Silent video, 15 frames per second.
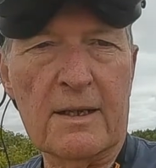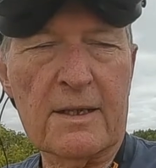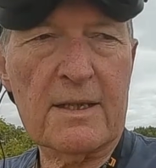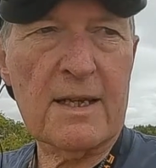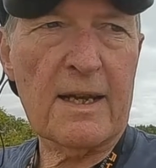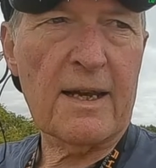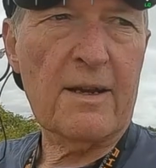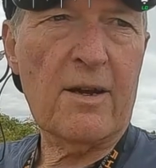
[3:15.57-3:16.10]

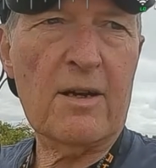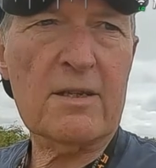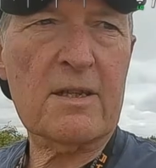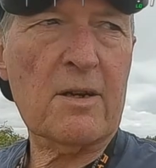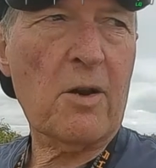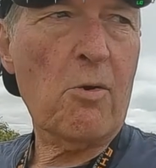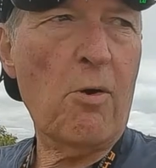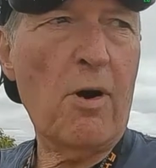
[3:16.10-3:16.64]
It's uh, nice
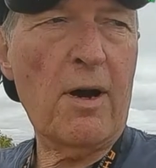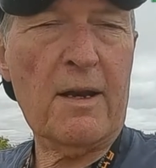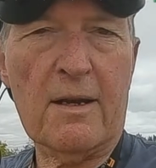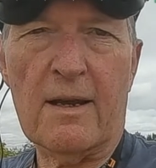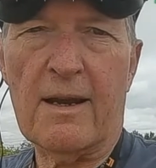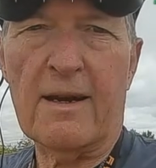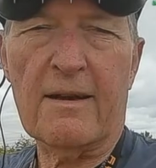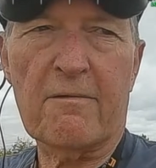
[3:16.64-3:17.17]
and quiet
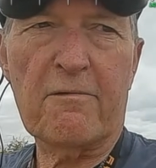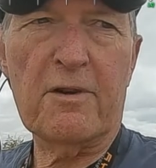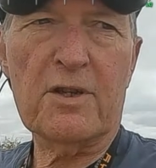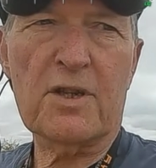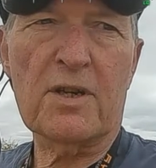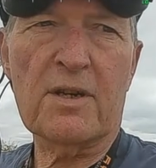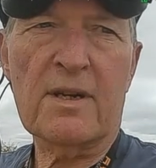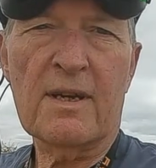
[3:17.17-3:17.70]
and
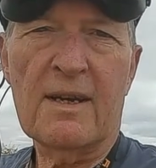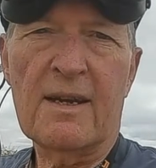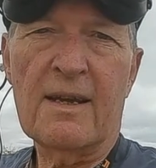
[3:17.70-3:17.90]
efficient.